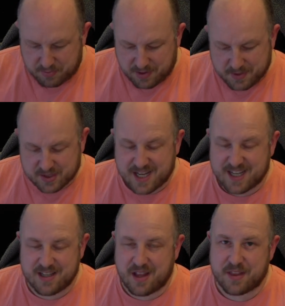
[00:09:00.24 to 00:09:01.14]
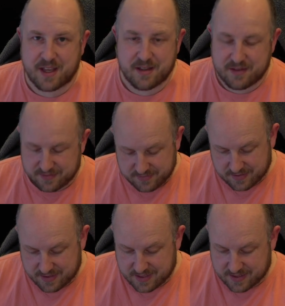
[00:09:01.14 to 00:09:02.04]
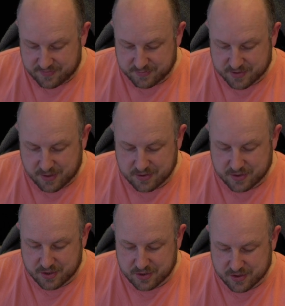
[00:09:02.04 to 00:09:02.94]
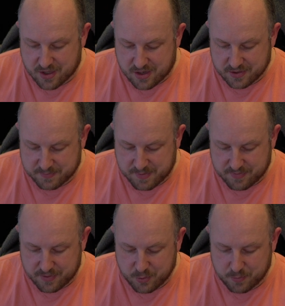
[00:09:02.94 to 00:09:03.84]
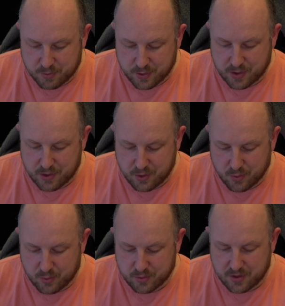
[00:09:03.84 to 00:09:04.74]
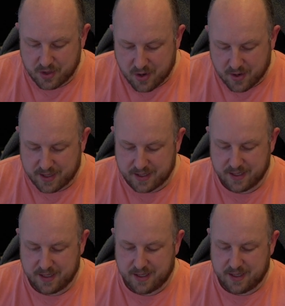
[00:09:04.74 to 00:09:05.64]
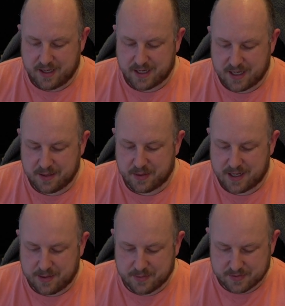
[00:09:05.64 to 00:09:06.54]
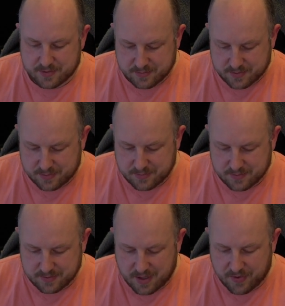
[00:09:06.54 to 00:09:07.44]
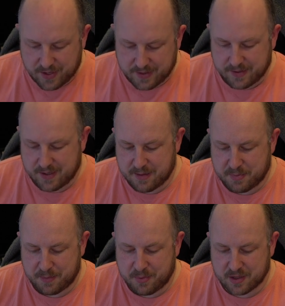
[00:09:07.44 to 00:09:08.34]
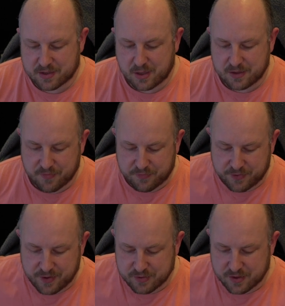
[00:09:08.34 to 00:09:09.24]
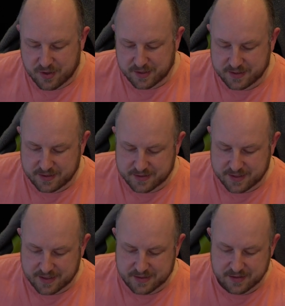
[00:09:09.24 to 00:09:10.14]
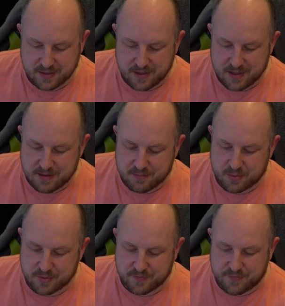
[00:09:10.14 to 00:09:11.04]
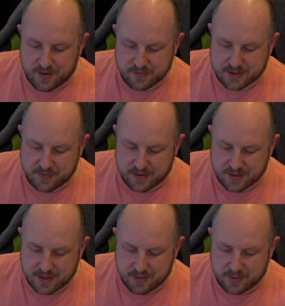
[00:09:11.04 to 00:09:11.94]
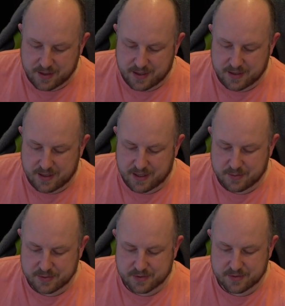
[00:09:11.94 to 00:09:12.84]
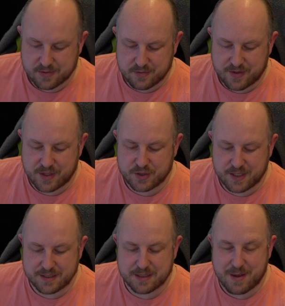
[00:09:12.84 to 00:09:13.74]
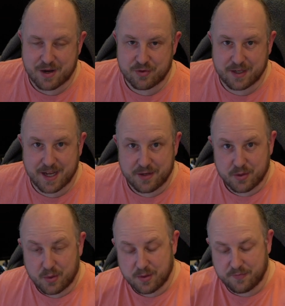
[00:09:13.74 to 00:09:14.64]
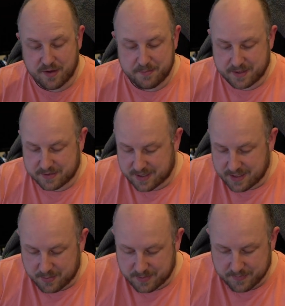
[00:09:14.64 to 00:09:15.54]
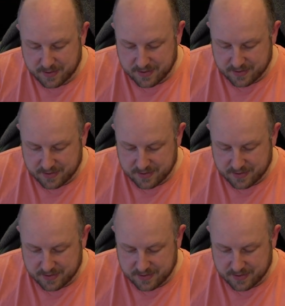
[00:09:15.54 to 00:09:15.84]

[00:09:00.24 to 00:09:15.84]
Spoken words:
I pretty much had nothing from solar charge the car this month. 0.09 kilowatt hours, so nothing, but I put a total of 396.57 kilowatt hours of energy into the battery, again all at 5 pence a kilowatt.